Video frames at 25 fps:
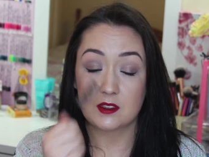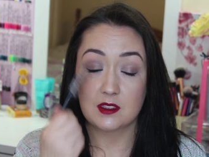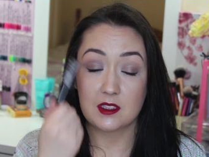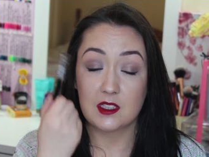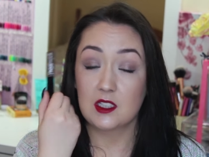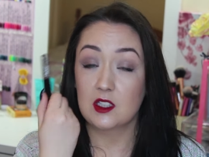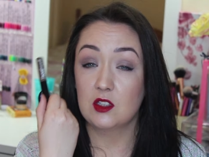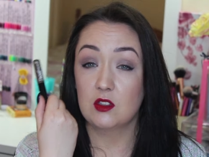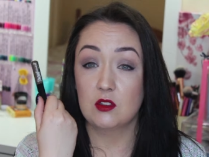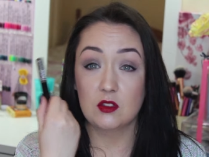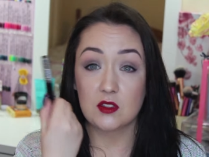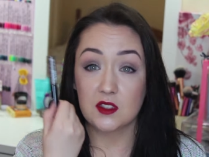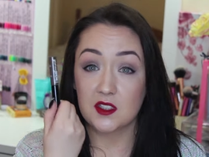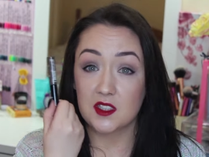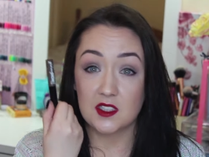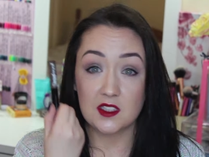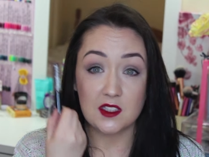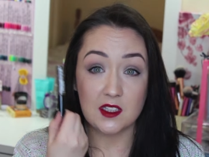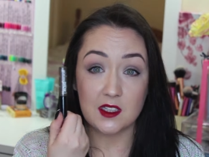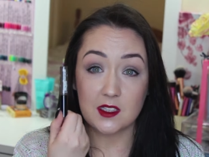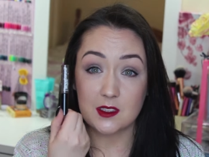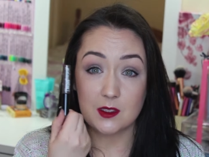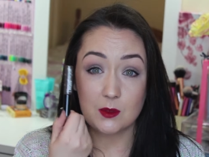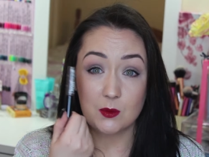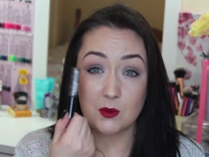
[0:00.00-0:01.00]
It does
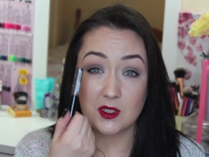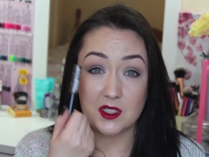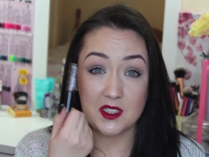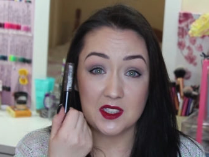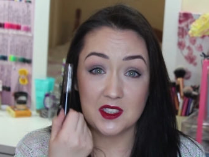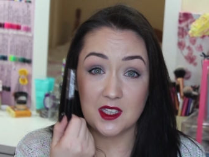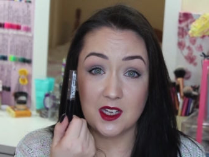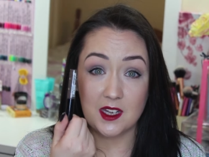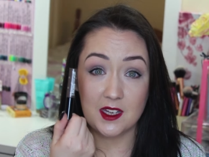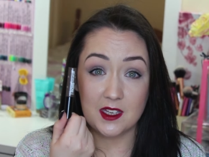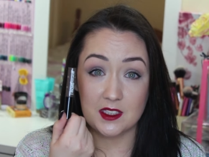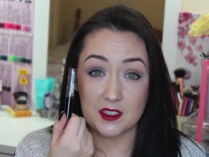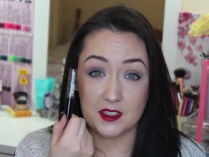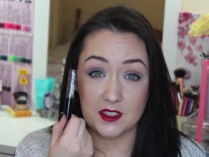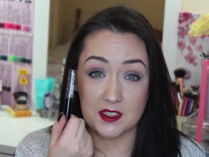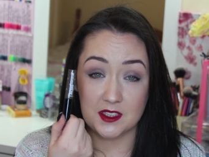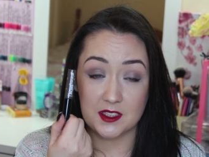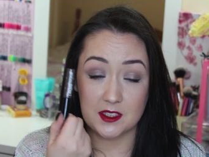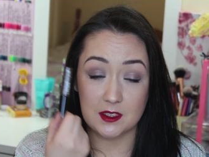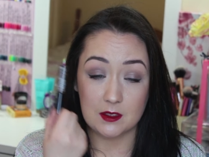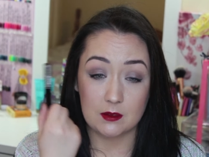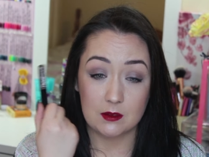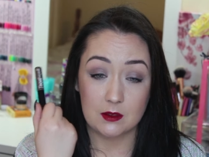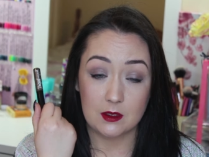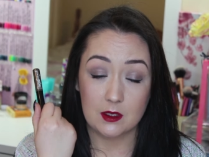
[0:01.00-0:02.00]
exactly what it
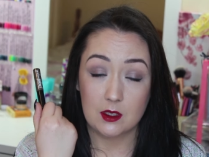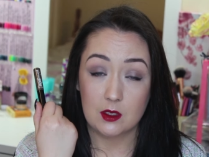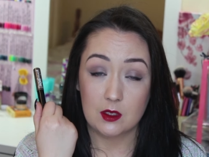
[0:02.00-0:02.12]
says